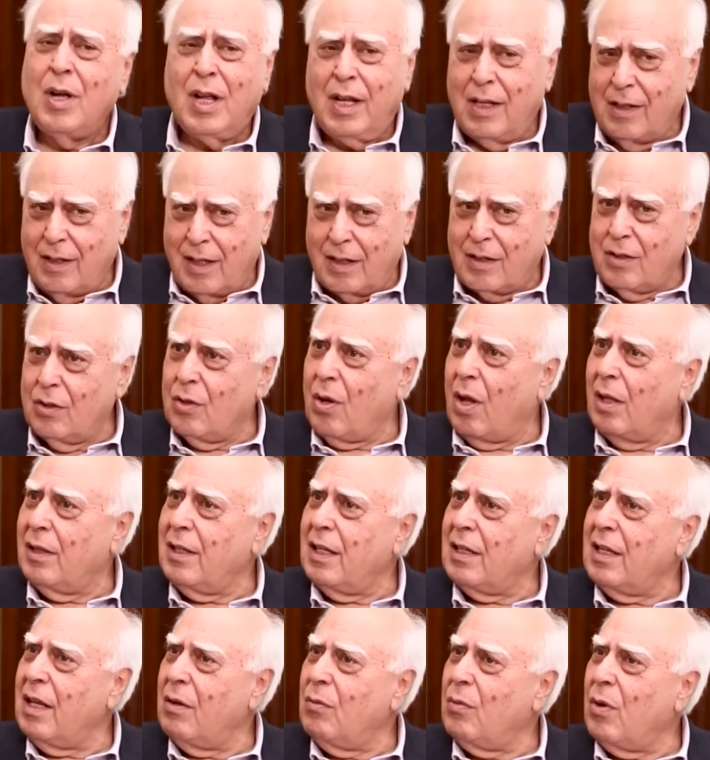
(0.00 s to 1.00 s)
This is all that
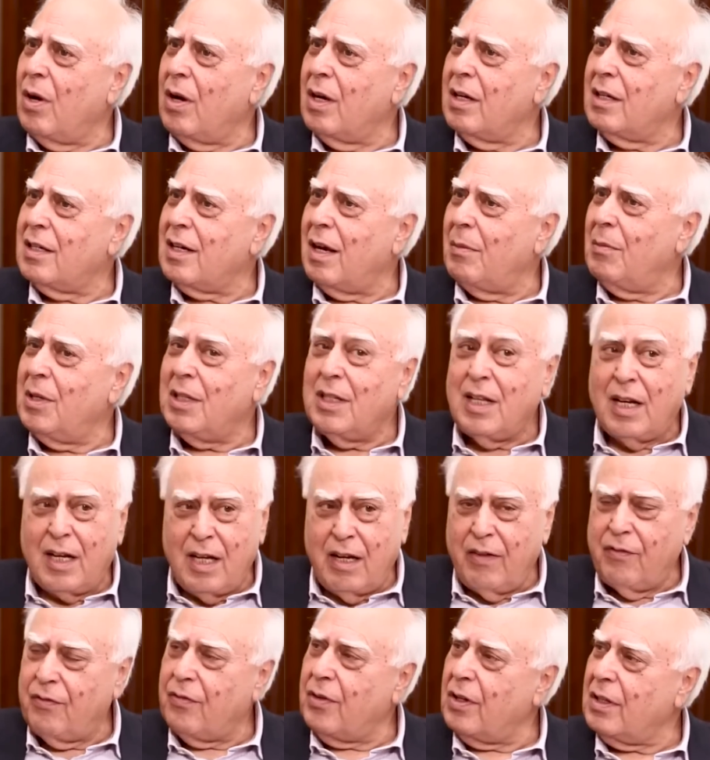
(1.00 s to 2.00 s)
they want. I mean, they
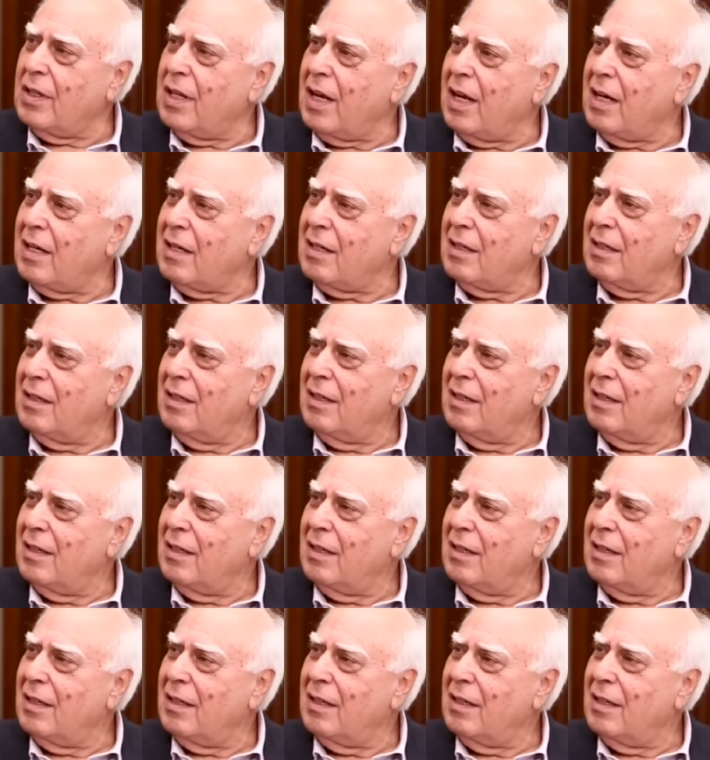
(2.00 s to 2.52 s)
live for that.